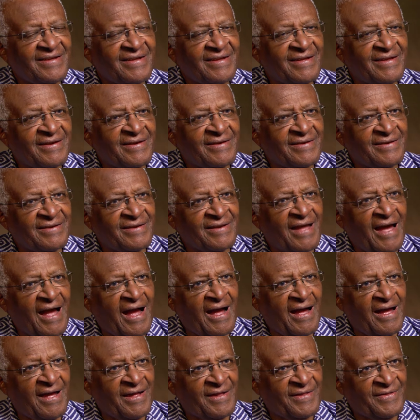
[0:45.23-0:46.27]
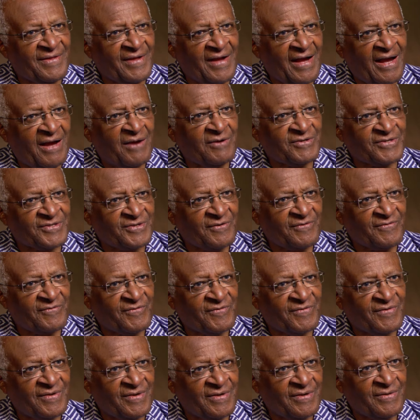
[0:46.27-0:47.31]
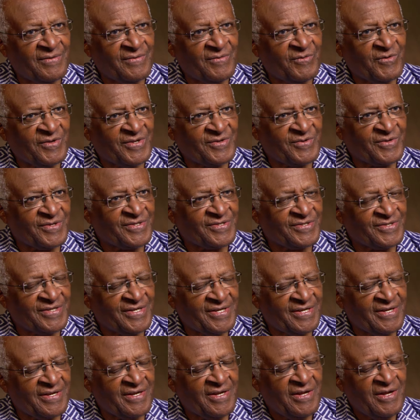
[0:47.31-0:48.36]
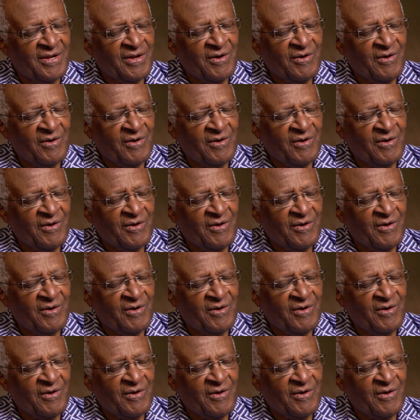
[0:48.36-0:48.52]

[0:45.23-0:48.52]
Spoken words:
in the house of which was the